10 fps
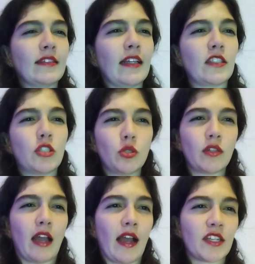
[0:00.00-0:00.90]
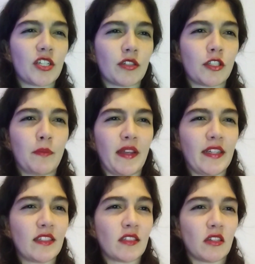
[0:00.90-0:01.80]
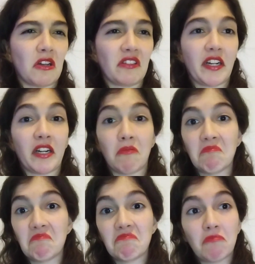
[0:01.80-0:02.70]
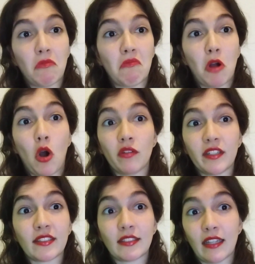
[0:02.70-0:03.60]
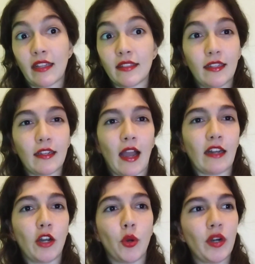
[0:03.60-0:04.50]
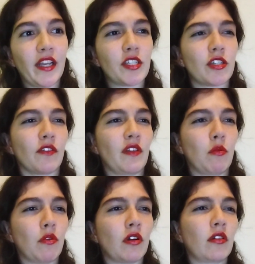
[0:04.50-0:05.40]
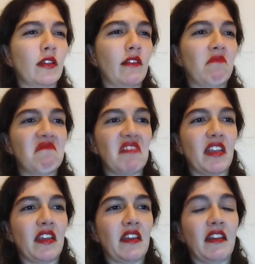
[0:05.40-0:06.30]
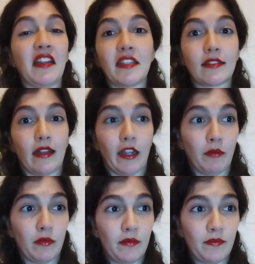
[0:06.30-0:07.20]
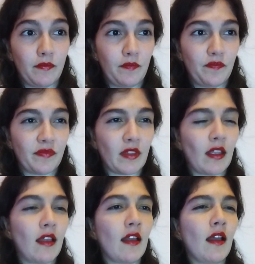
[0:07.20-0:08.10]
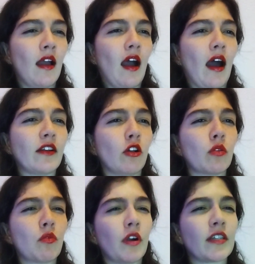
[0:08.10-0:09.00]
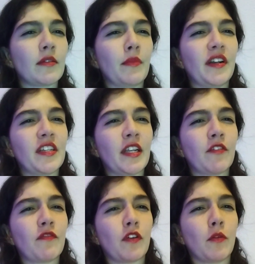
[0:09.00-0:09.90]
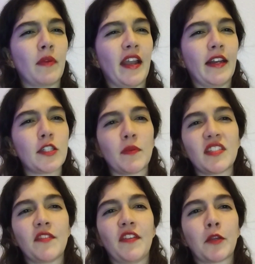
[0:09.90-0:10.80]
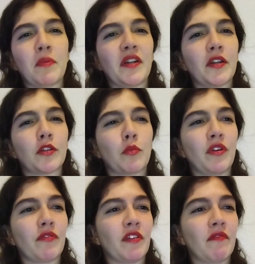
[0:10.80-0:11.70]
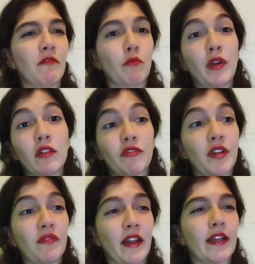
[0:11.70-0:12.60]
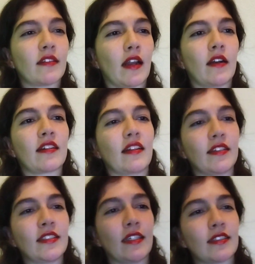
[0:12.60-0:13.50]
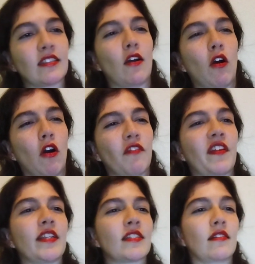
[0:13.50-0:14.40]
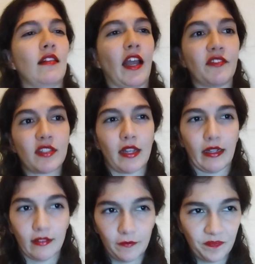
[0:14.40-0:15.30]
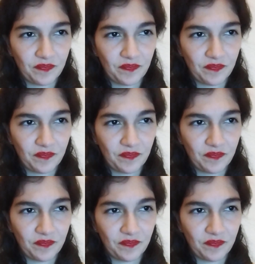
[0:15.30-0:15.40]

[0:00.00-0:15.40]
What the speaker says: They took actions based on their understanding and knowledge of the world in his time. And all works emerging from any specific period will reflect characteristics of his lifestyle.